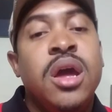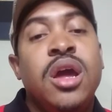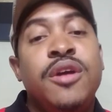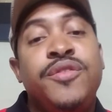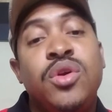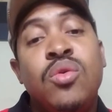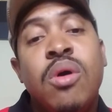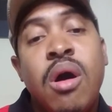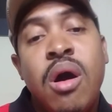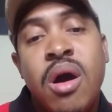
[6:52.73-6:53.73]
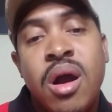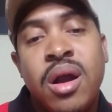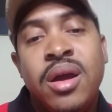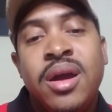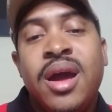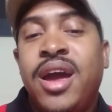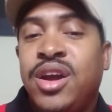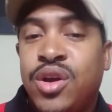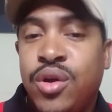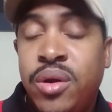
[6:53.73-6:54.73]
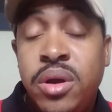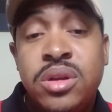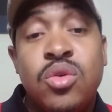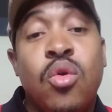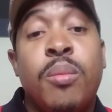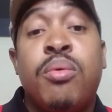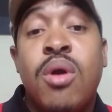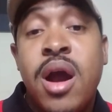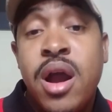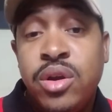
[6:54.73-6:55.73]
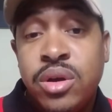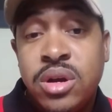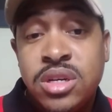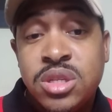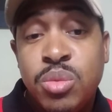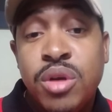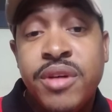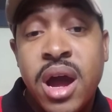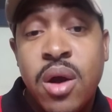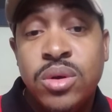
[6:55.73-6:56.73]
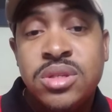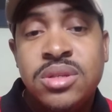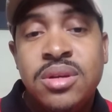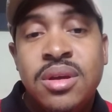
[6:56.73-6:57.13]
If you are a current or prior year customer of ours,